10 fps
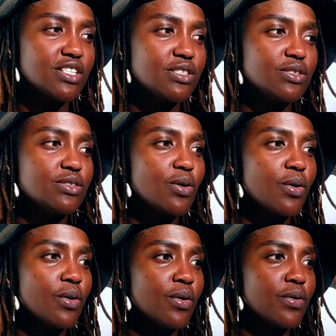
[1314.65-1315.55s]

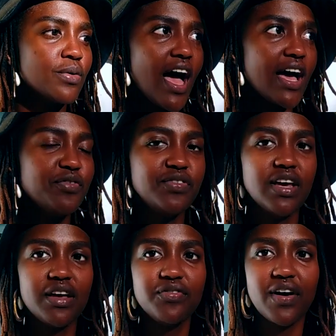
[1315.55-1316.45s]
so if